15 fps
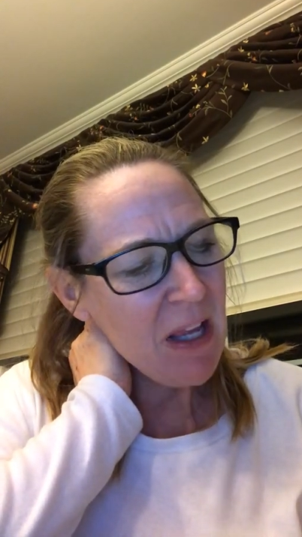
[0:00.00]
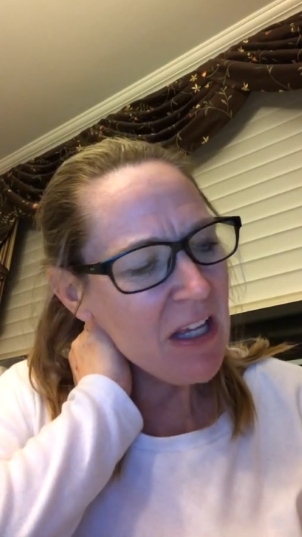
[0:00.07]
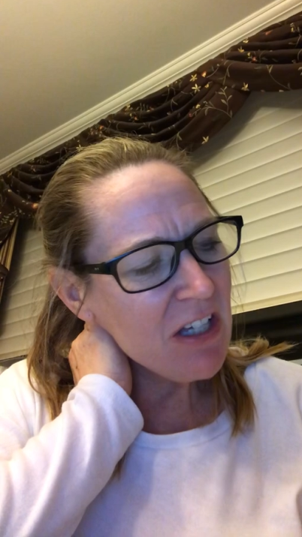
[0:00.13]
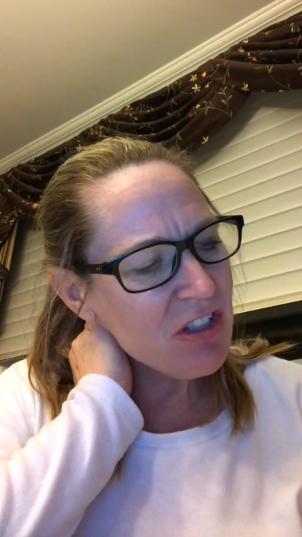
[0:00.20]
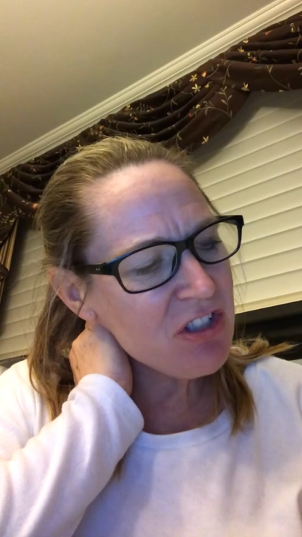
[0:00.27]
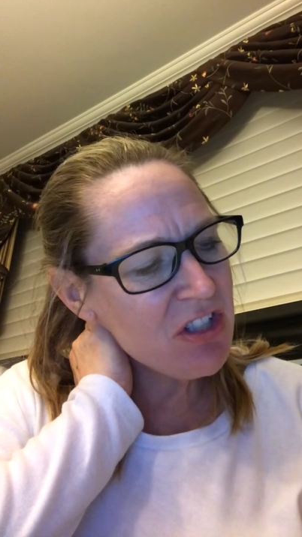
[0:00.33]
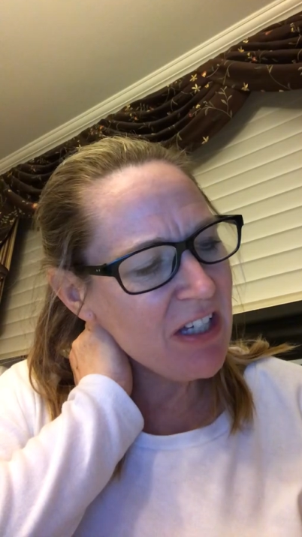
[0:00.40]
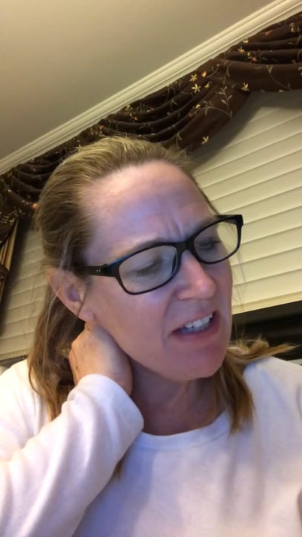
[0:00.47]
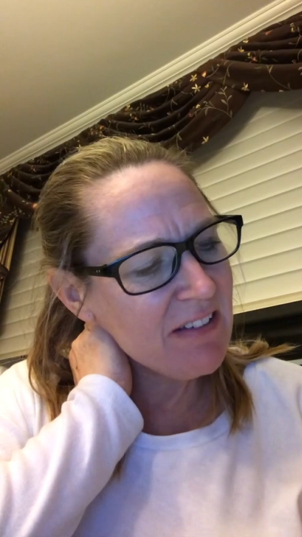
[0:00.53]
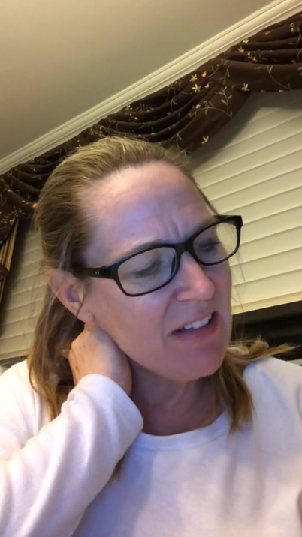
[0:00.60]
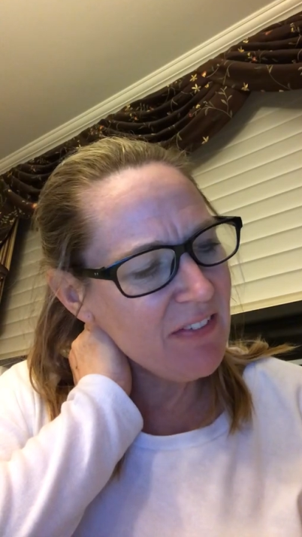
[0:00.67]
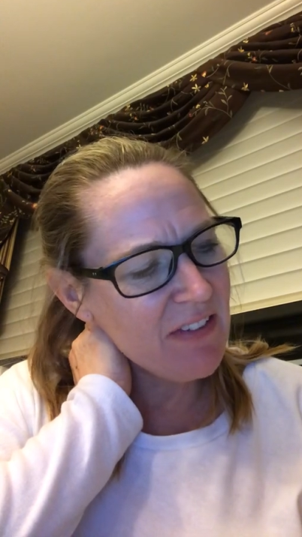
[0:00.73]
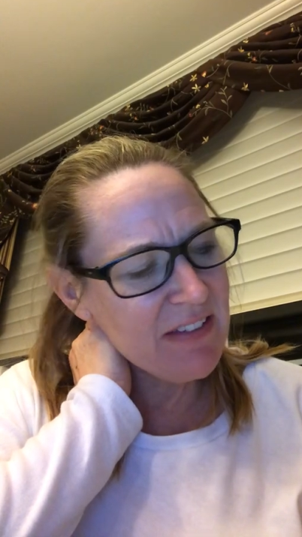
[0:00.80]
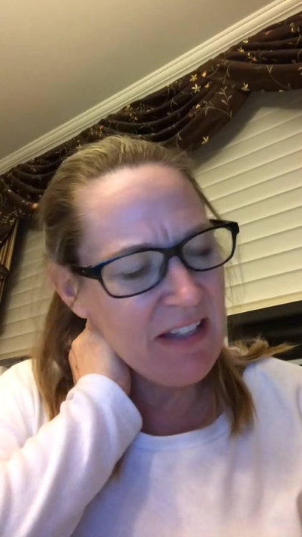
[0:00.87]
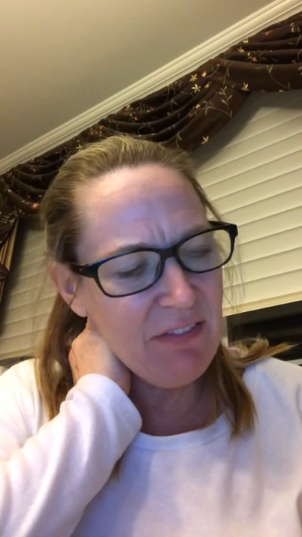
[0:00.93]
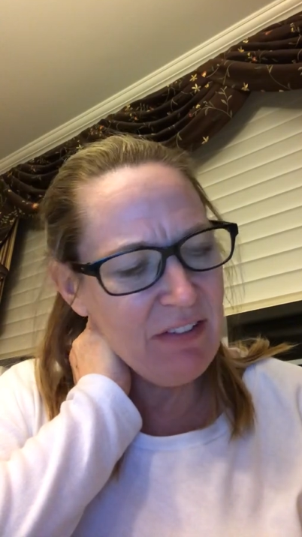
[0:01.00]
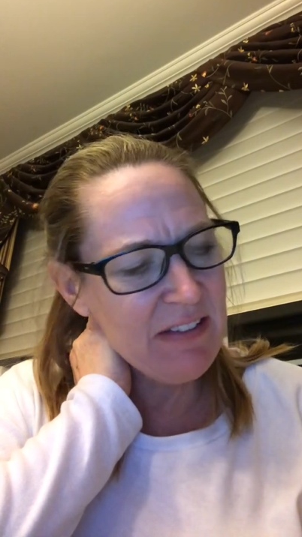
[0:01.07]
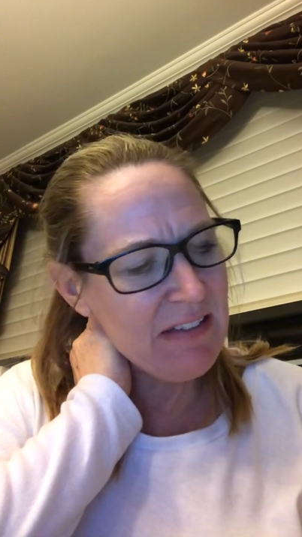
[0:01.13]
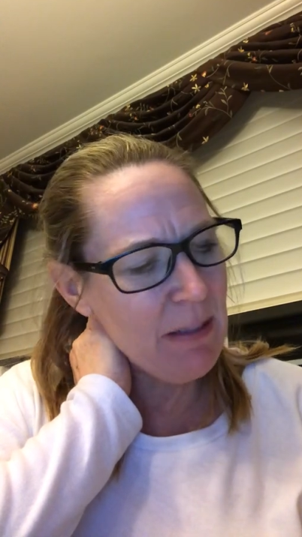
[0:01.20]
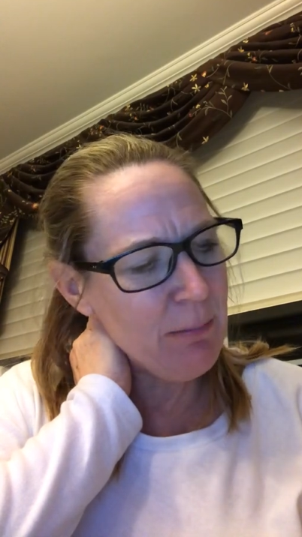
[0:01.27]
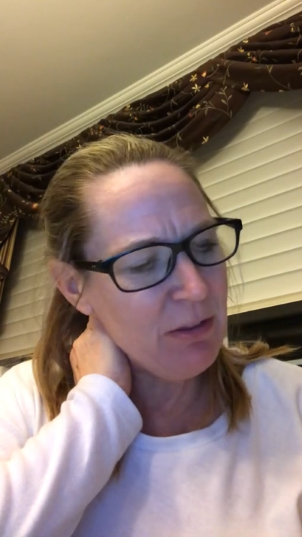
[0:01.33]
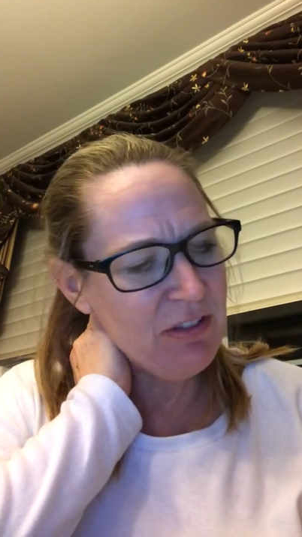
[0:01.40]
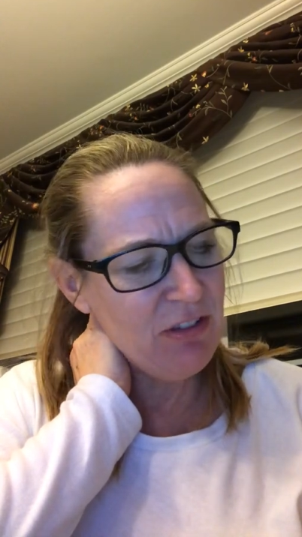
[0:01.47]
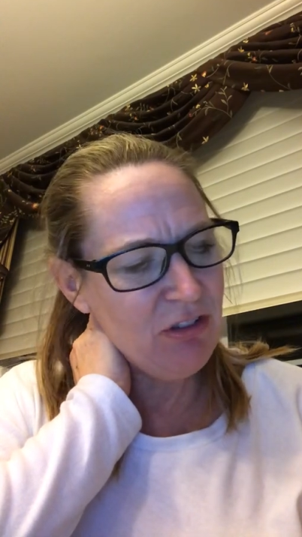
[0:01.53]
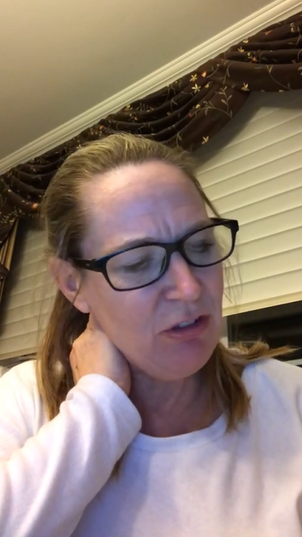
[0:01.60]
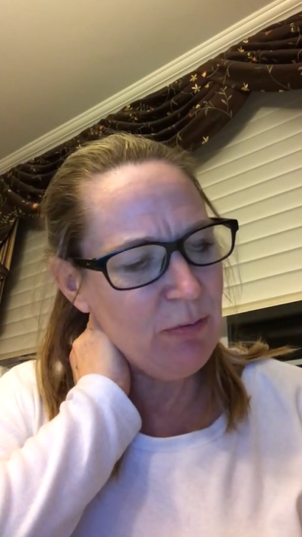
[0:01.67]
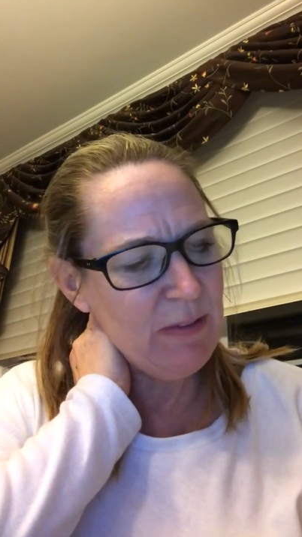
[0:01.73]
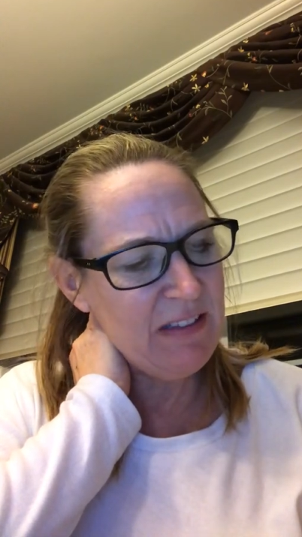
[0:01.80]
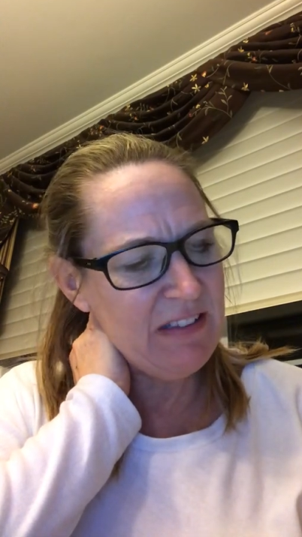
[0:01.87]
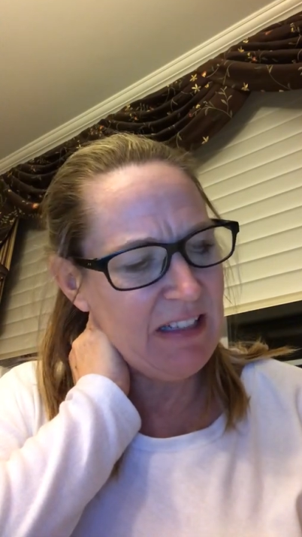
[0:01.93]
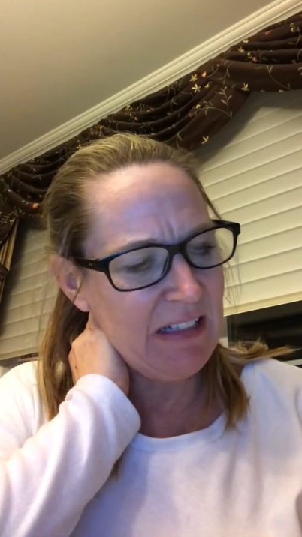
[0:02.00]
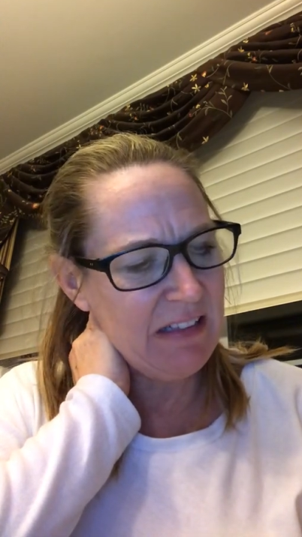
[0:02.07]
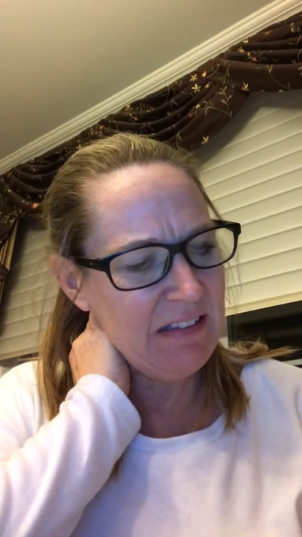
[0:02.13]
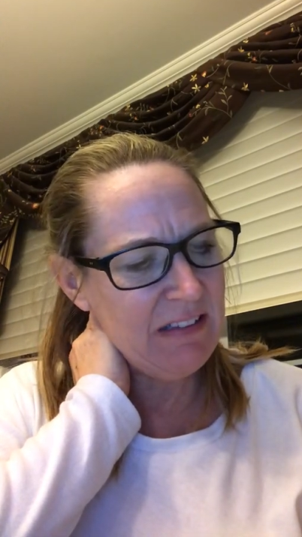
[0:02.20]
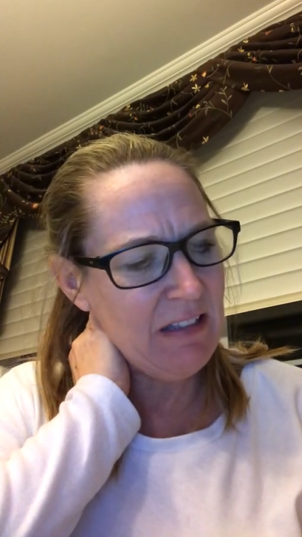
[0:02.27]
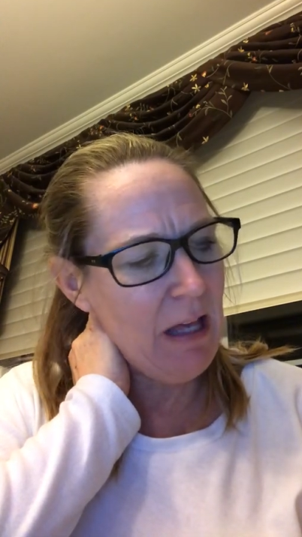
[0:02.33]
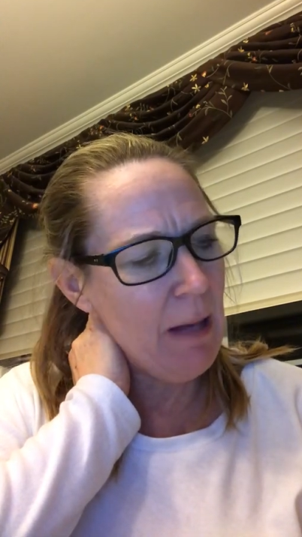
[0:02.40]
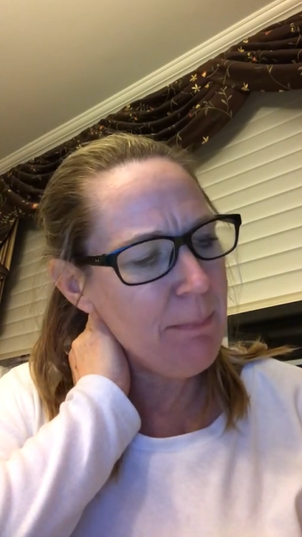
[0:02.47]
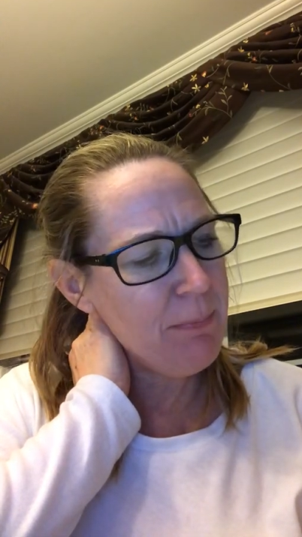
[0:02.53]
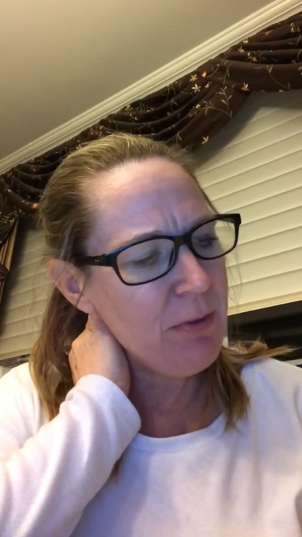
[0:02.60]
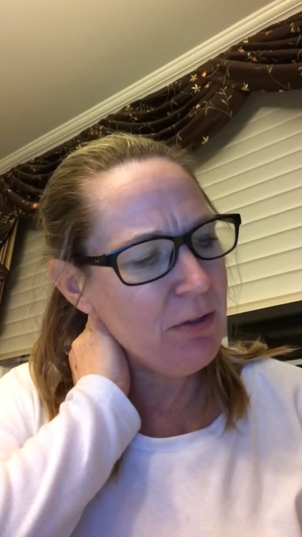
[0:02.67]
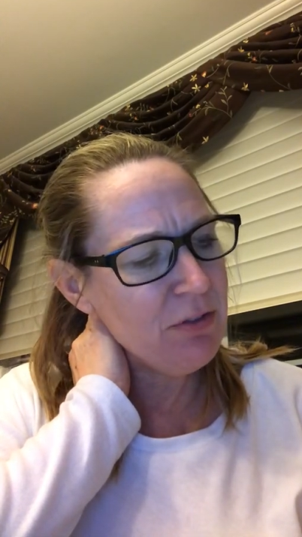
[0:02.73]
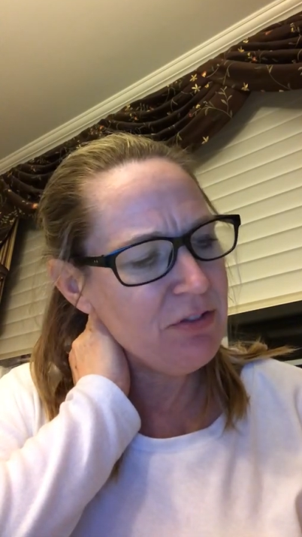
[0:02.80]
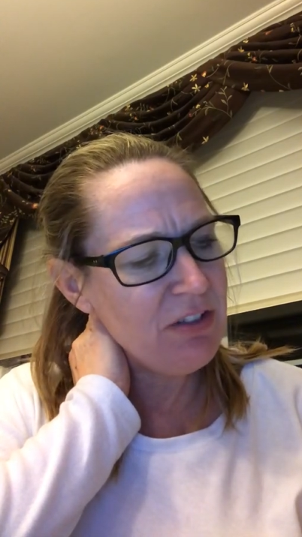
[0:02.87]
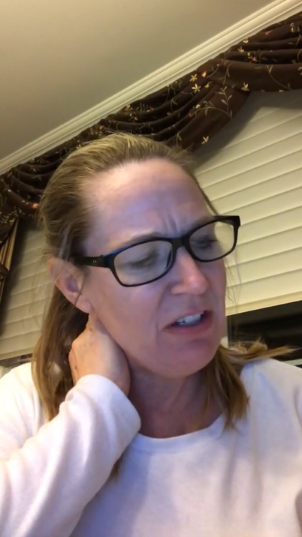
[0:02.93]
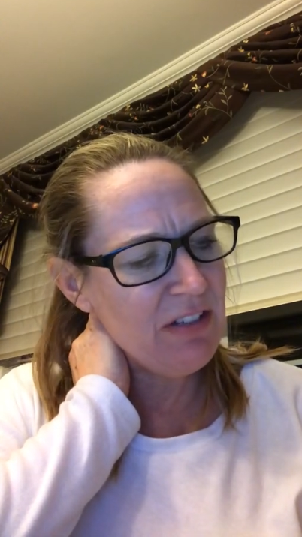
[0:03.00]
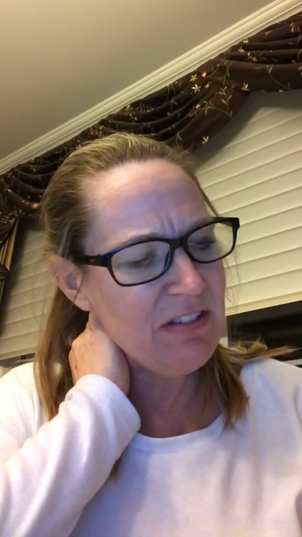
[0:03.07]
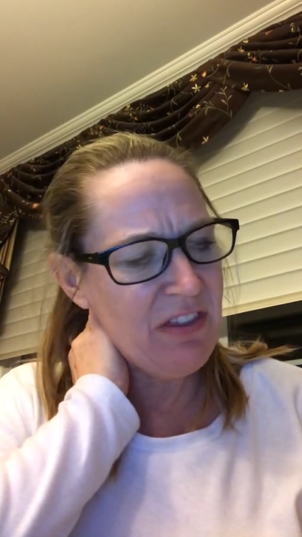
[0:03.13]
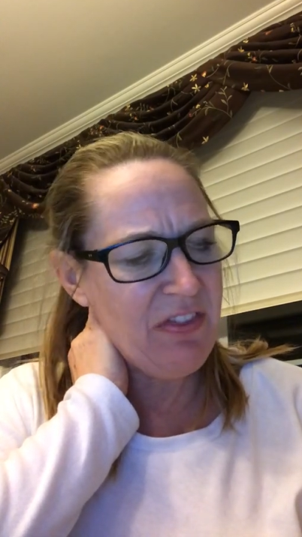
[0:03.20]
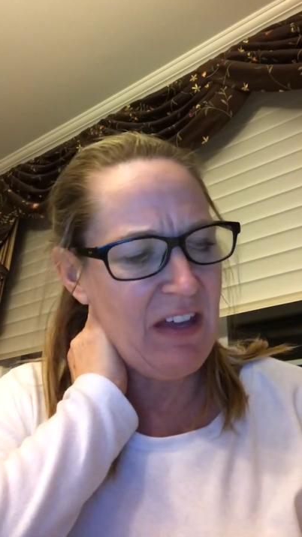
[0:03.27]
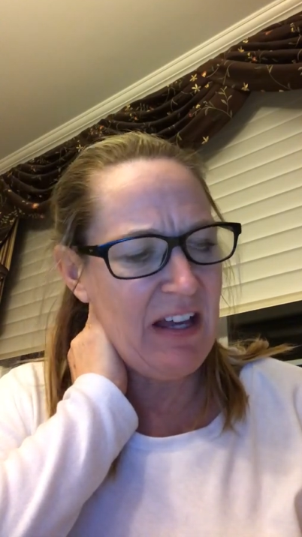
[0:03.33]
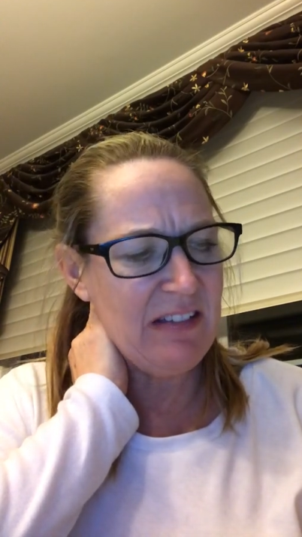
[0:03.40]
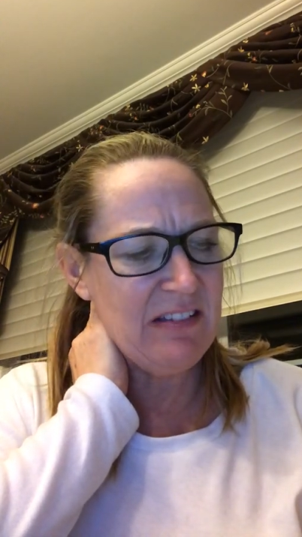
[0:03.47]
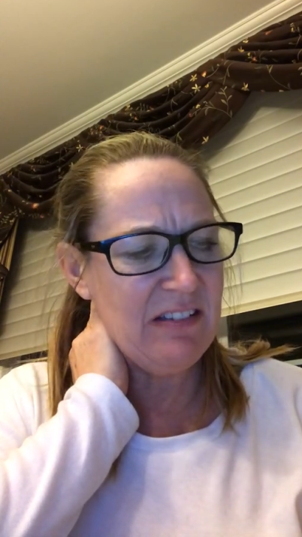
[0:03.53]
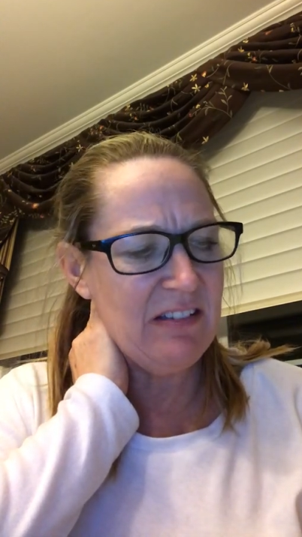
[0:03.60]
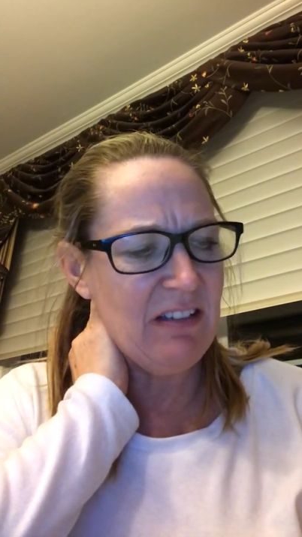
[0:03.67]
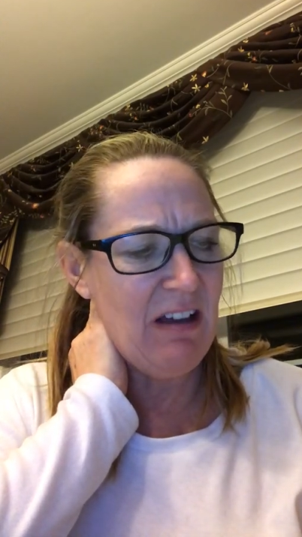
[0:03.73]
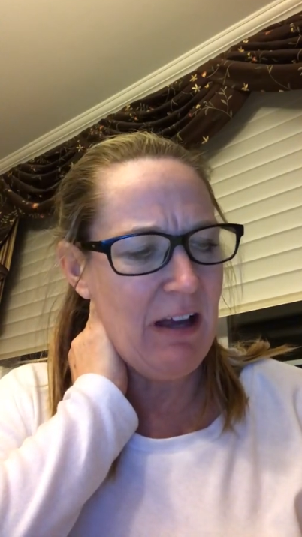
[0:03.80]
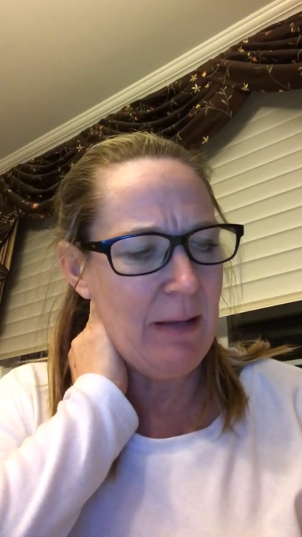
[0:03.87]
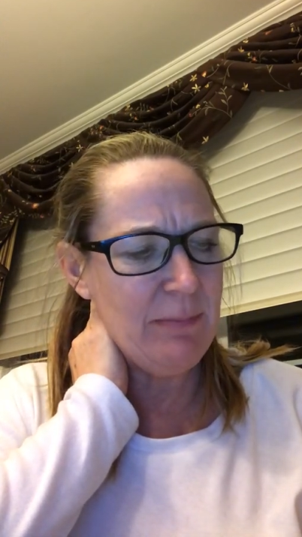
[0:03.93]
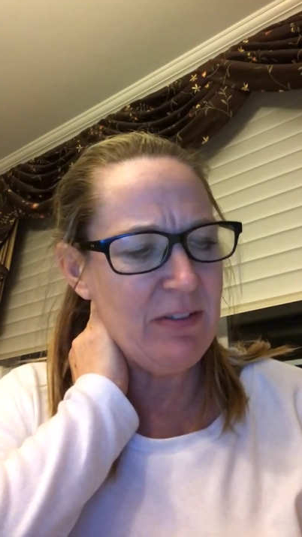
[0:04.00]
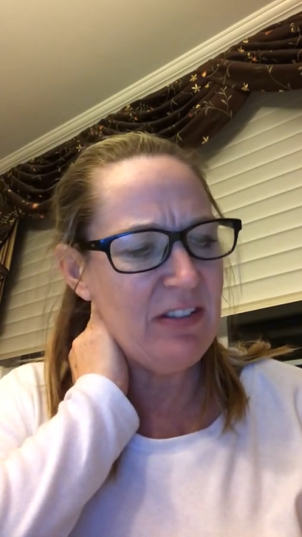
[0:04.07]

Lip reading: She had done this every summer since she was 6, up those stairs 1,000 times.